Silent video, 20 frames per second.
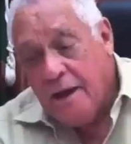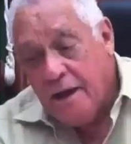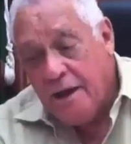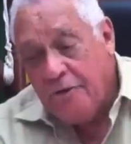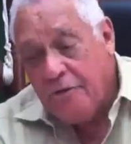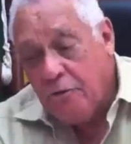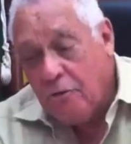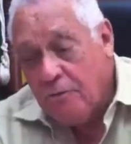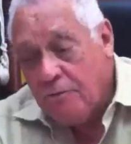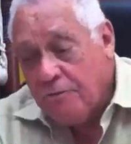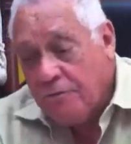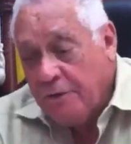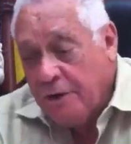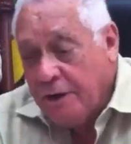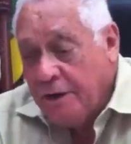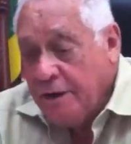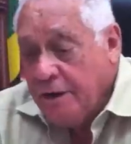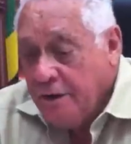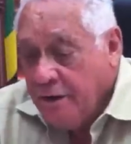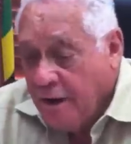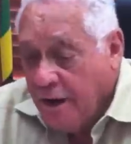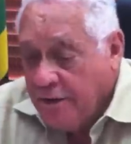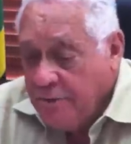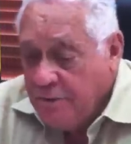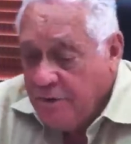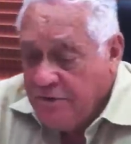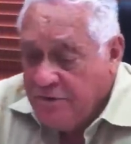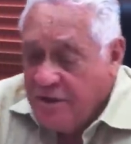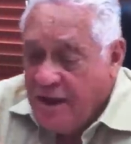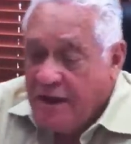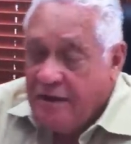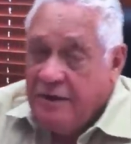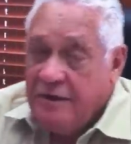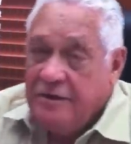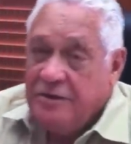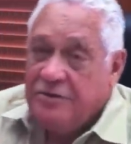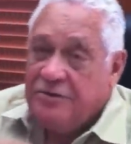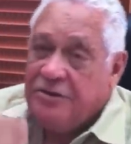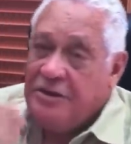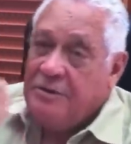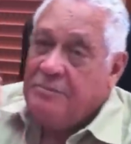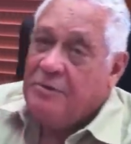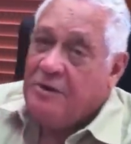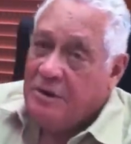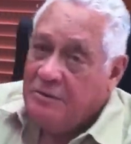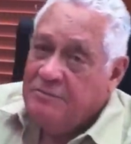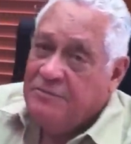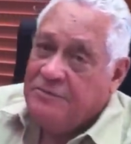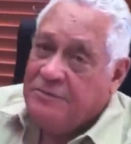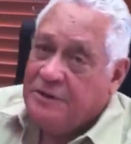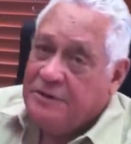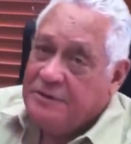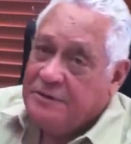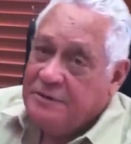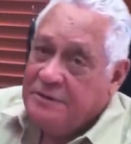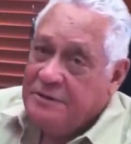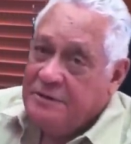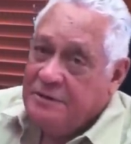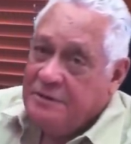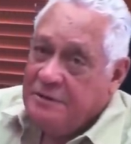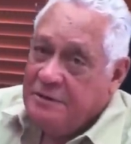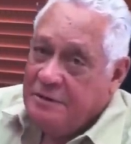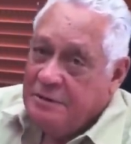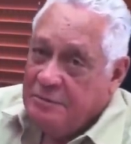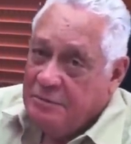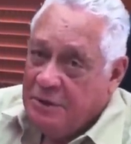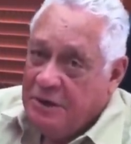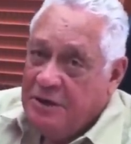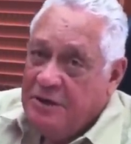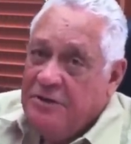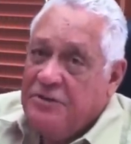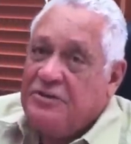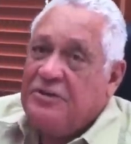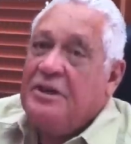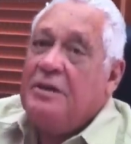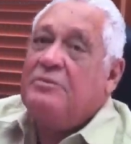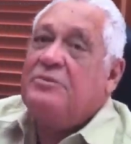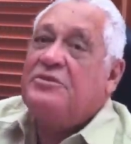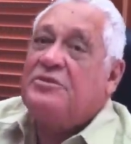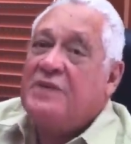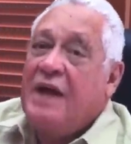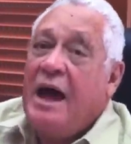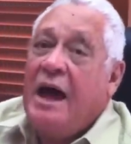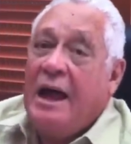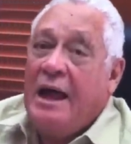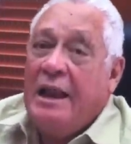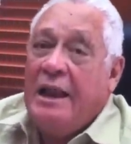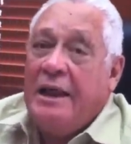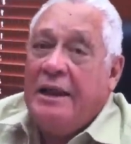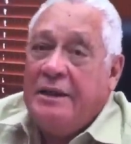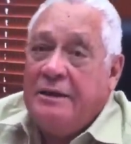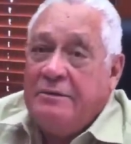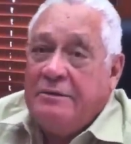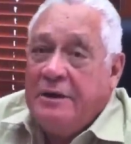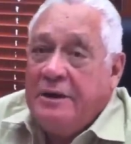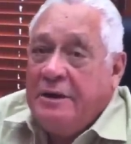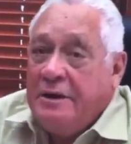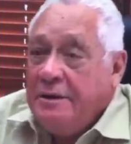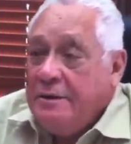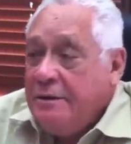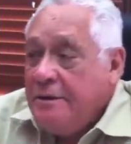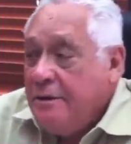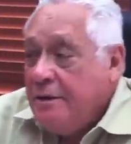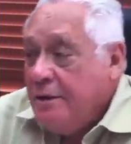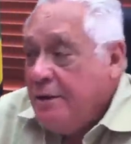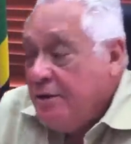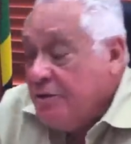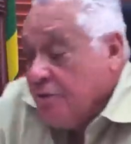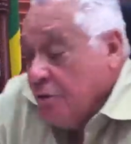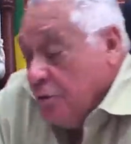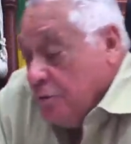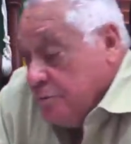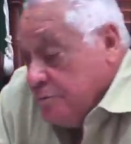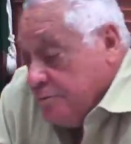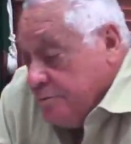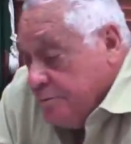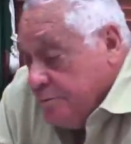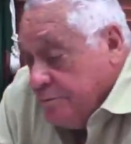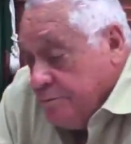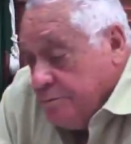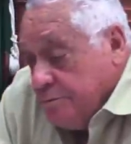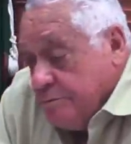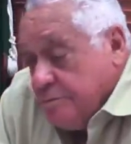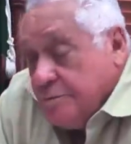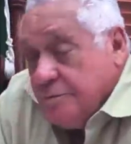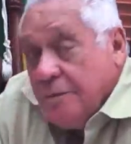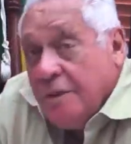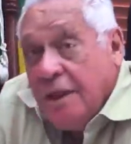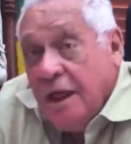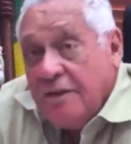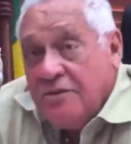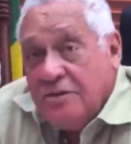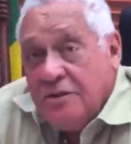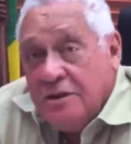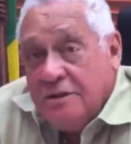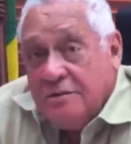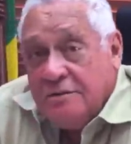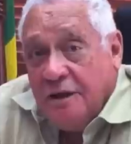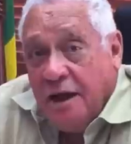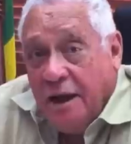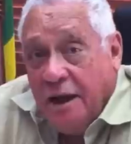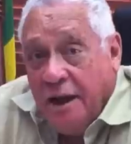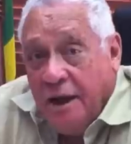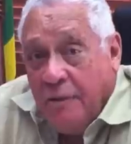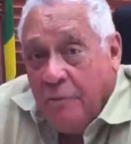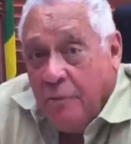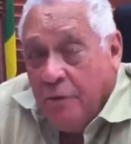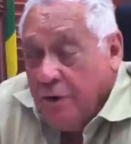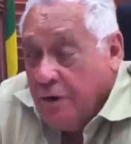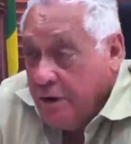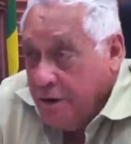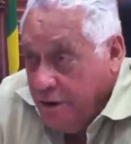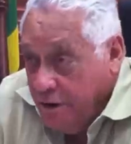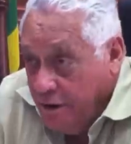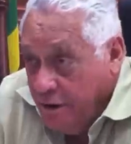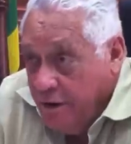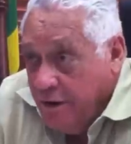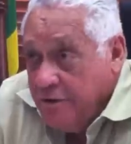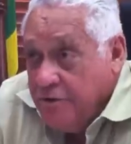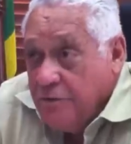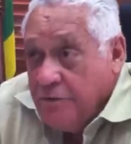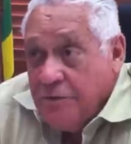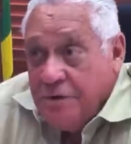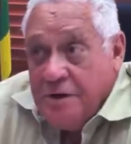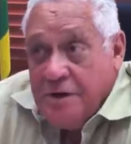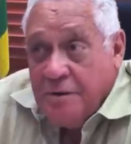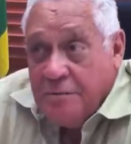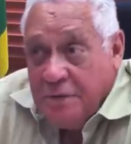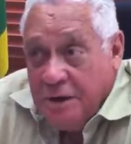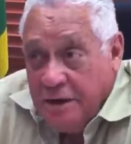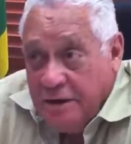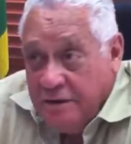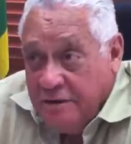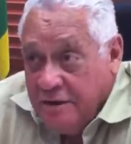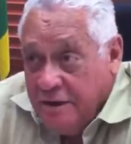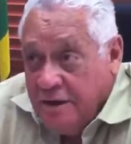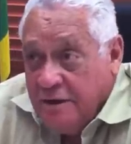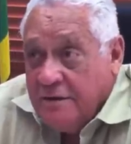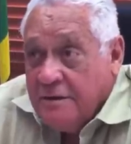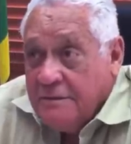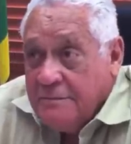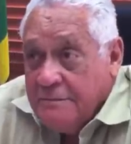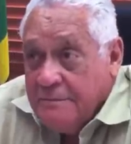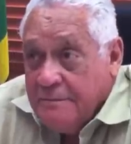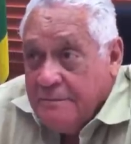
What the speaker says: and hopefully not with exactly the same comfort, but in the same style anyway. So that's it, and I'm working hard to rehabilitate